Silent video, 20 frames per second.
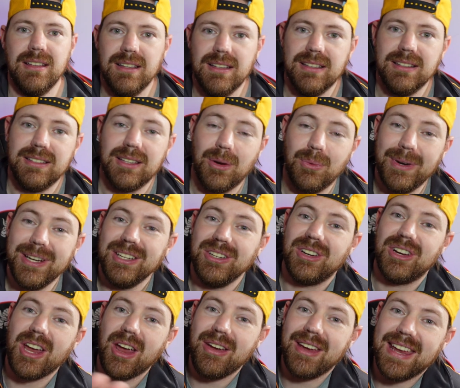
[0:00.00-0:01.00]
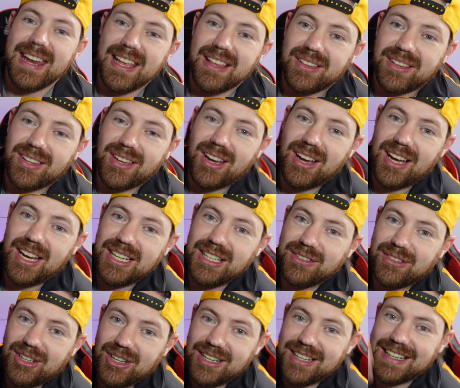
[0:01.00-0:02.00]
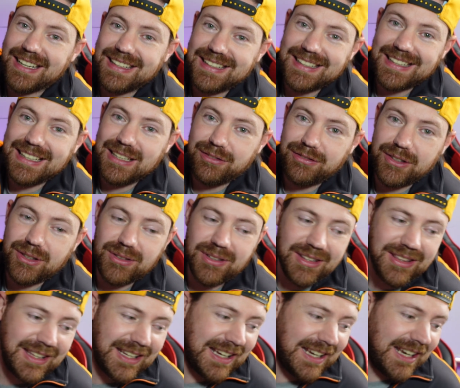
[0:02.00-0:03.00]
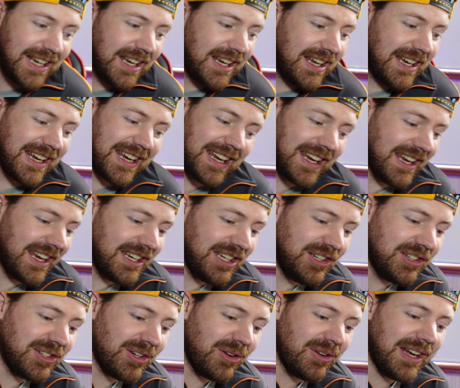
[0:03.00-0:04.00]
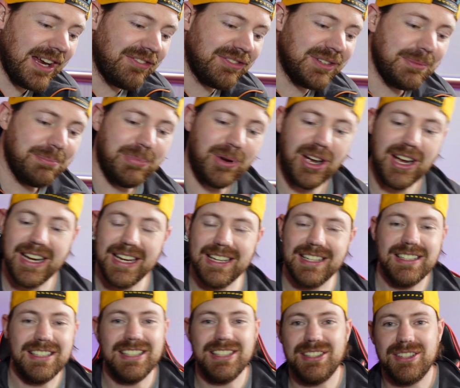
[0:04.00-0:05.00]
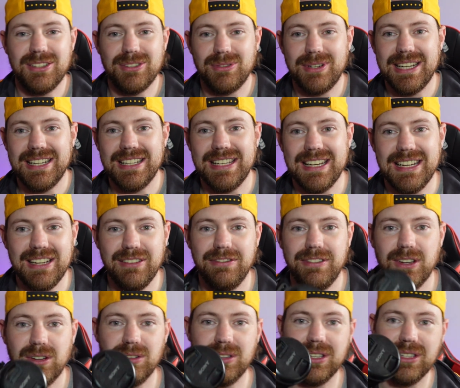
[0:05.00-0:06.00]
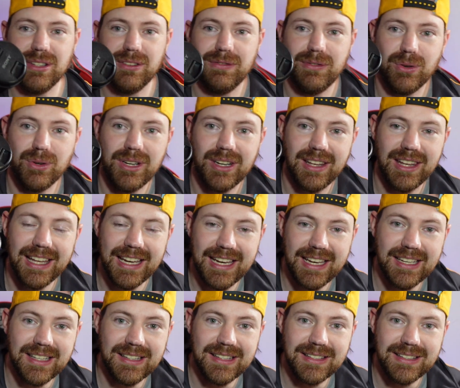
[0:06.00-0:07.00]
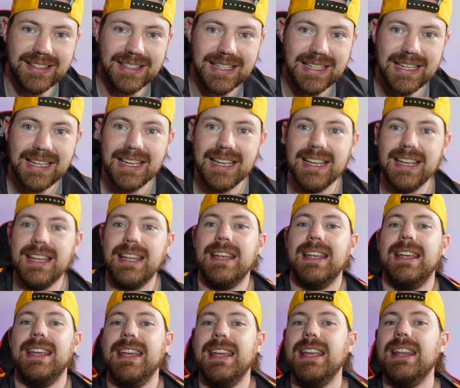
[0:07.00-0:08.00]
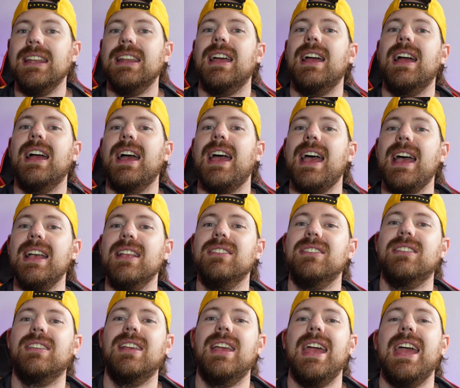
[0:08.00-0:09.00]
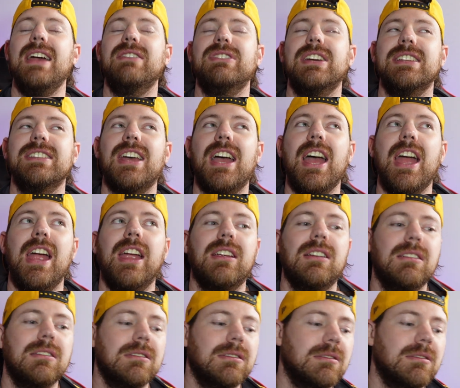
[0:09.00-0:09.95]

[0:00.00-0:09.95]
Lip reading: So when you're going outside, you've got an ND filter there. Again, you don't have to buy additional ND filters for your lens. It has everything.